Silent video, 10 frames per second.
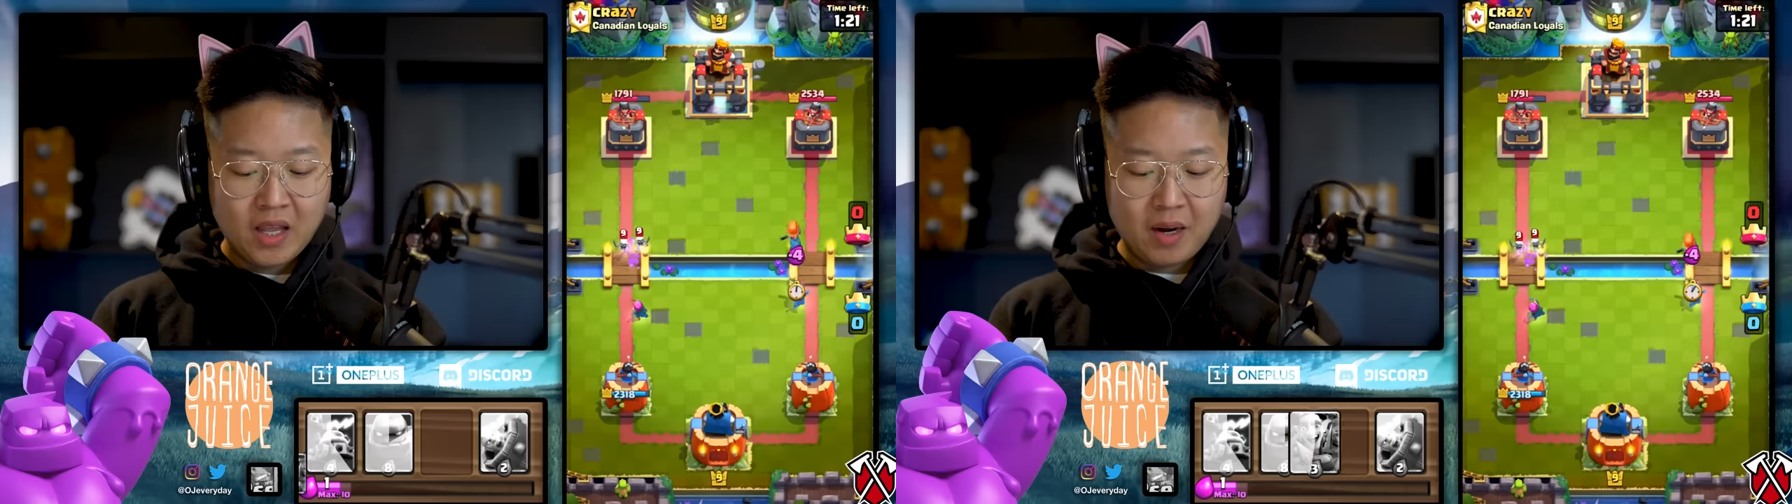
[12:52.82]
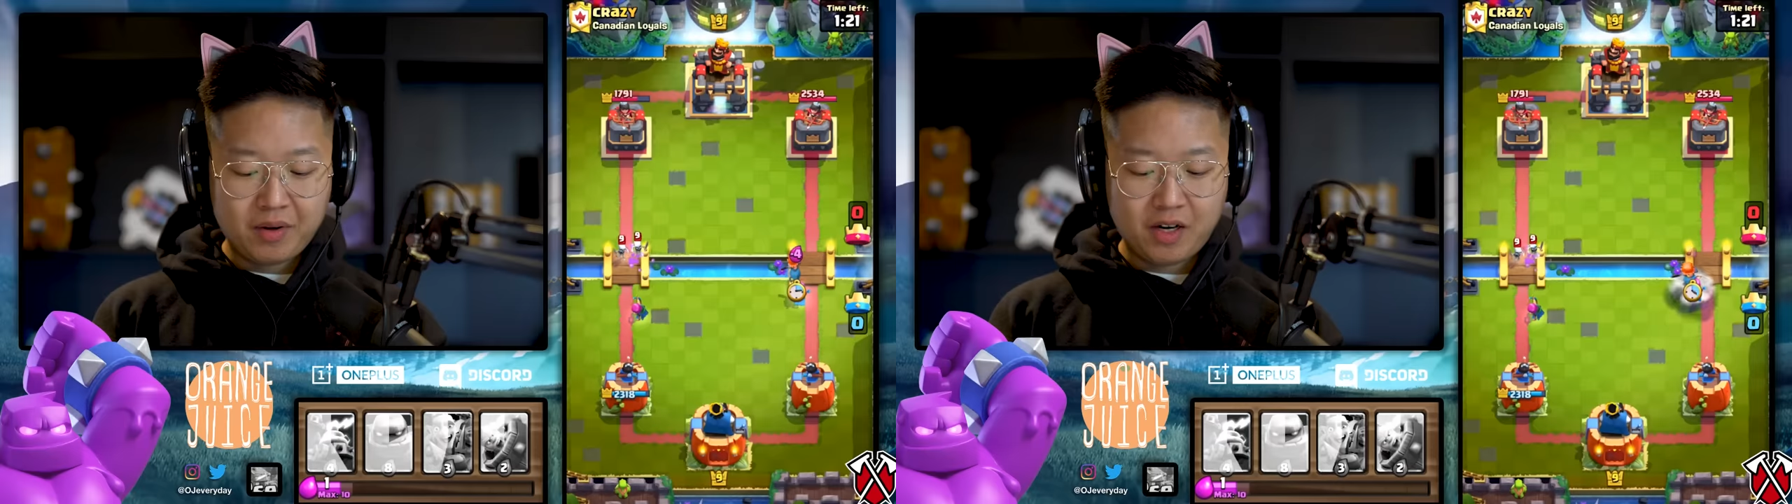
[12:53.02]

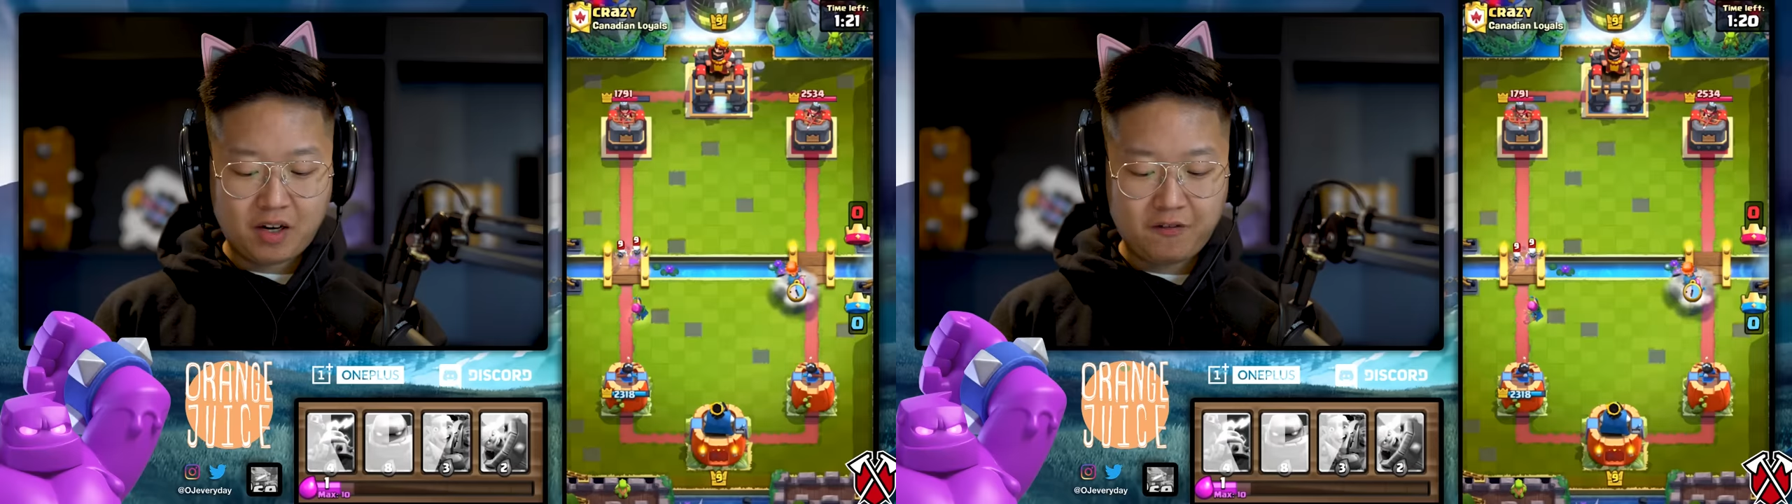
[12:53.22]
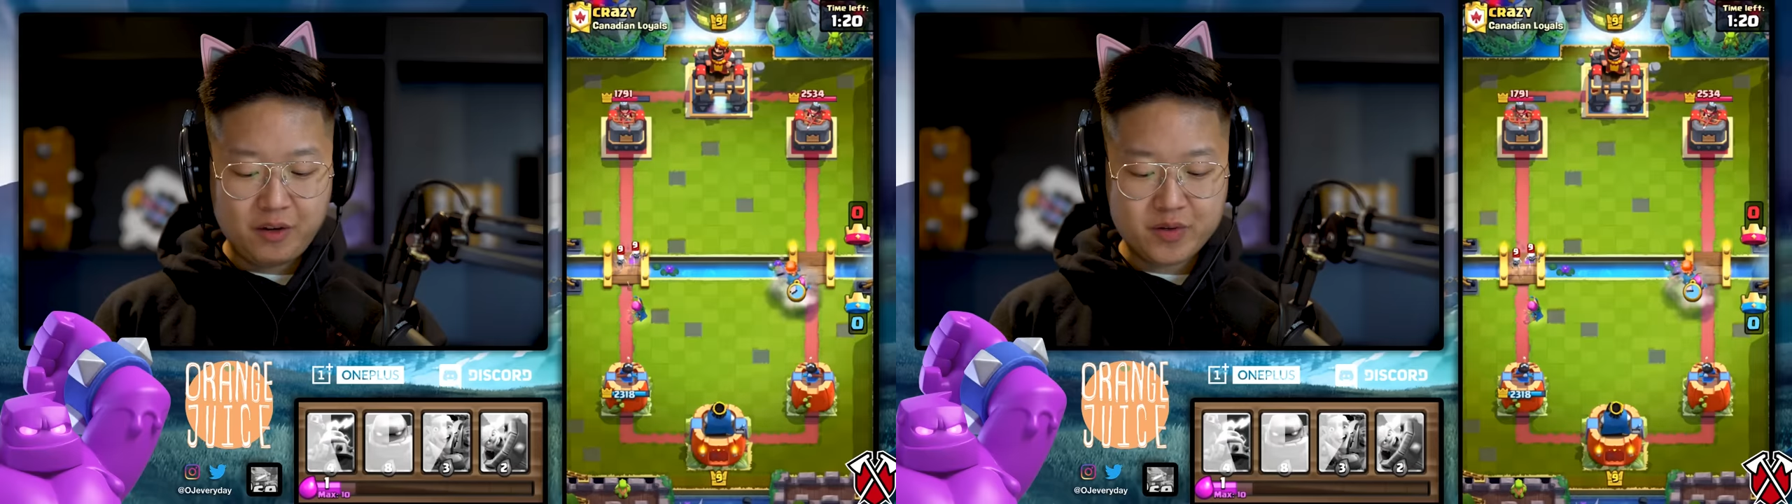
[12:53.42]
And I'm going to
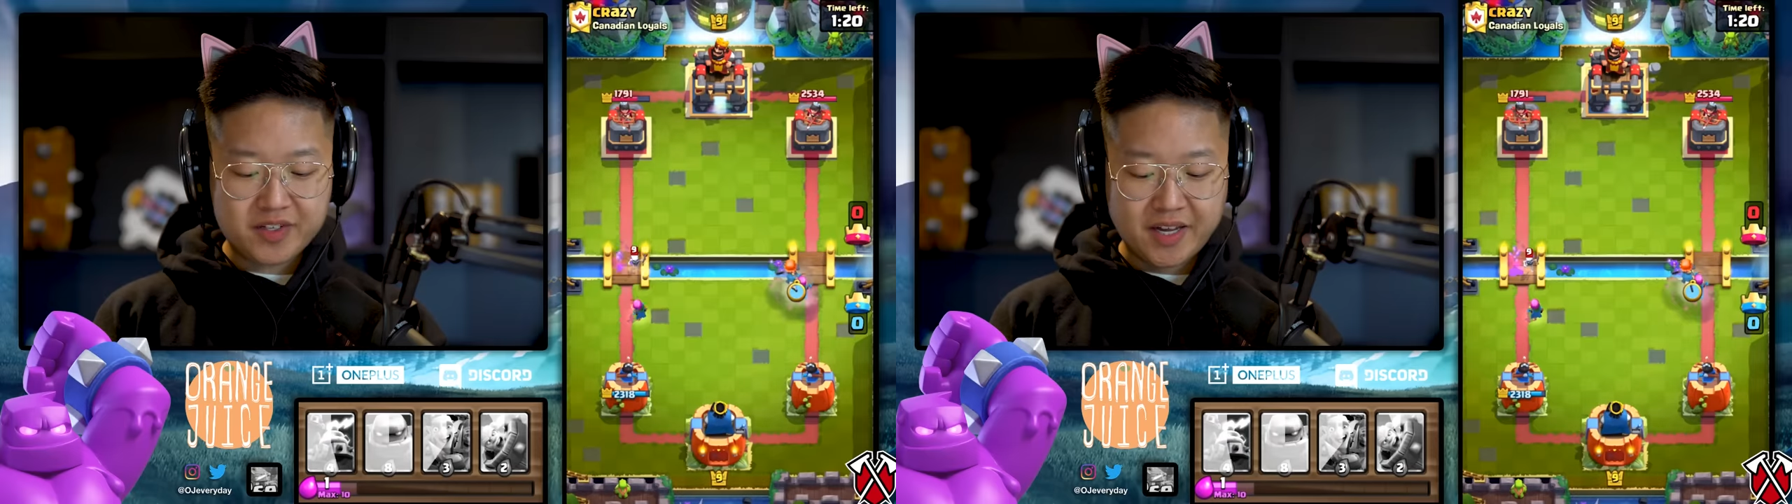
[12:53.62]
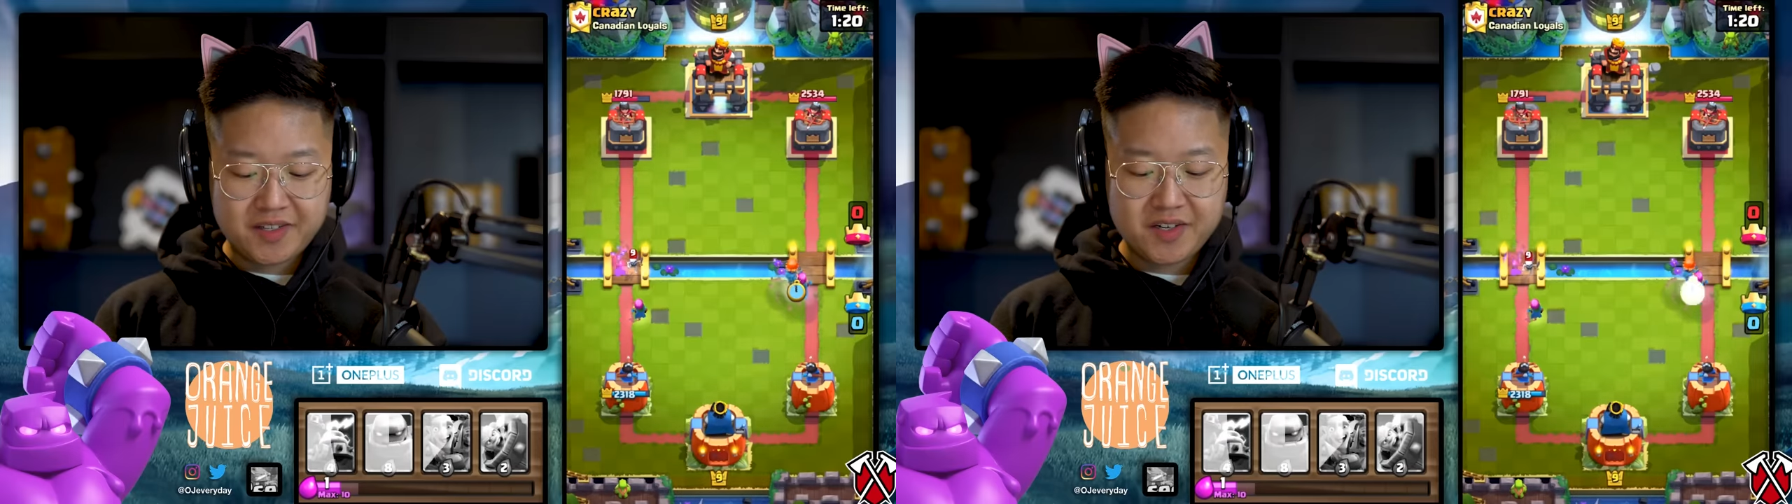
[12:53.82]
confuse his
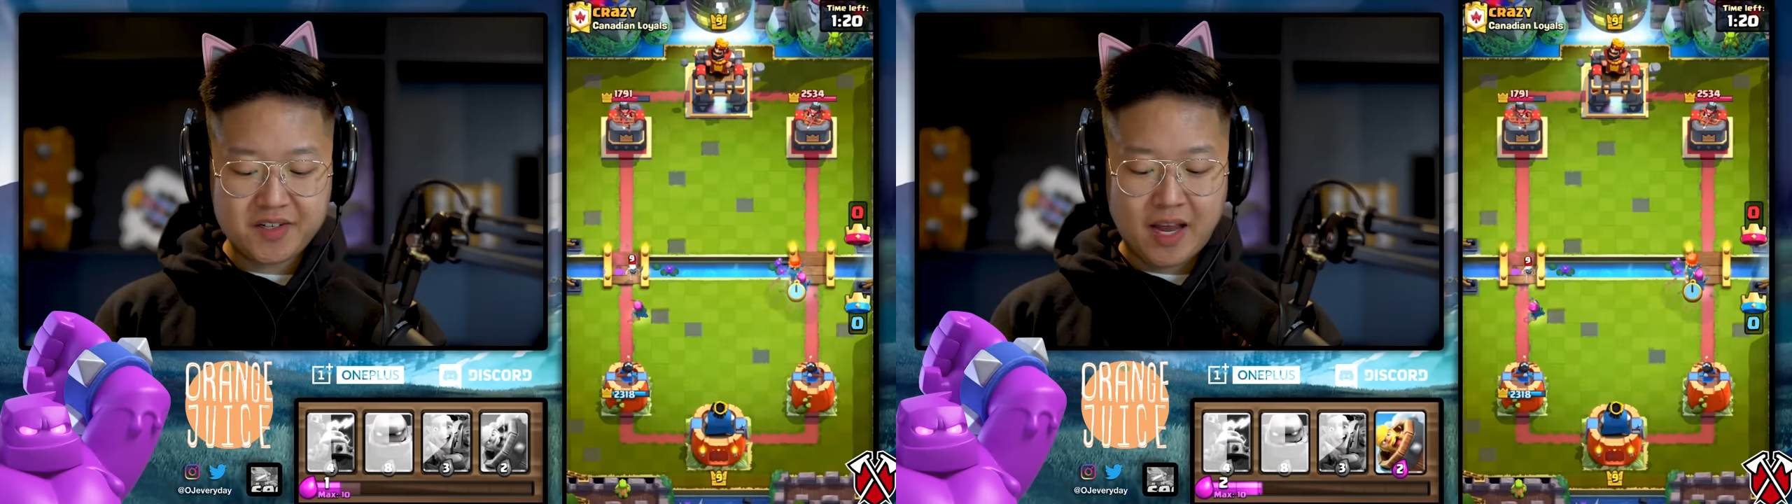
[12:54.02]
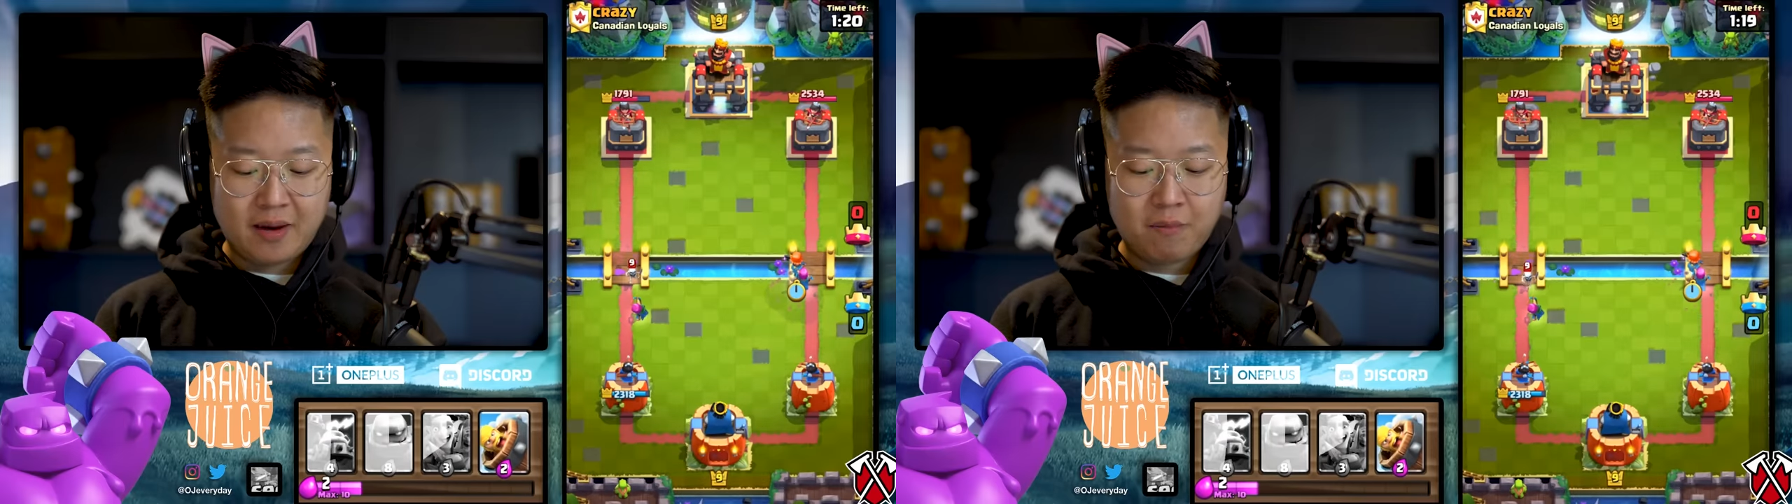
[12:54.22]
senses
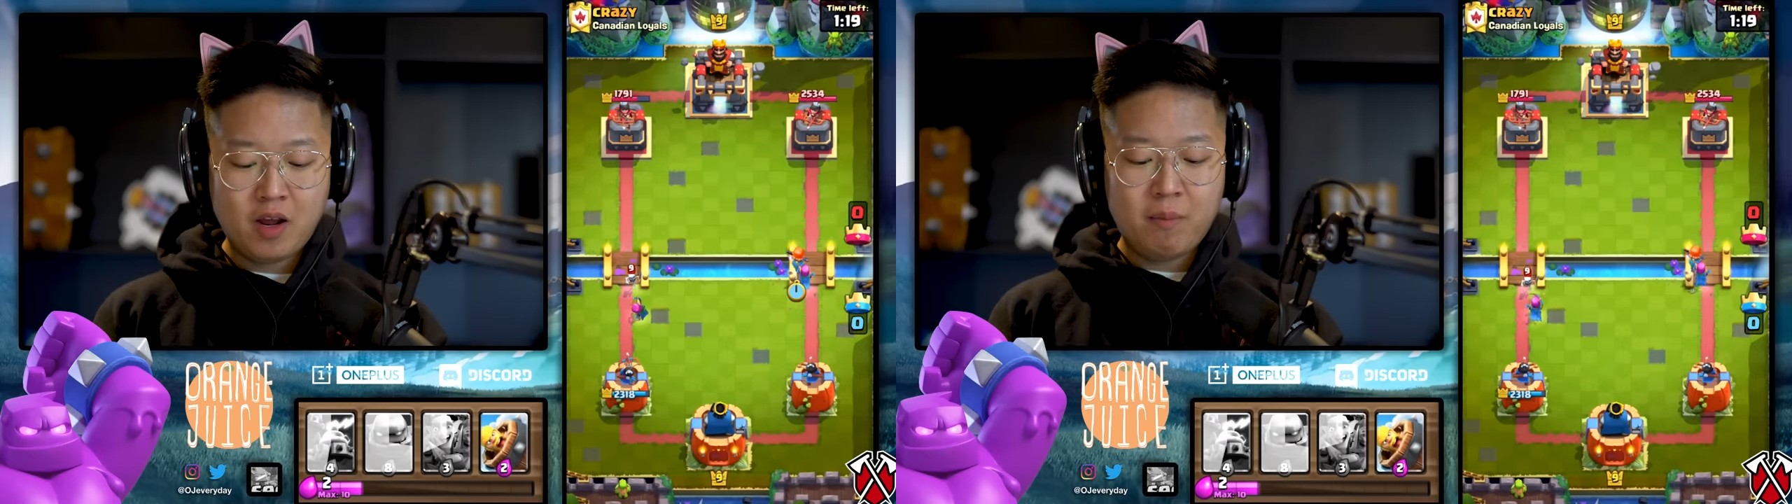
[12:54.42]
and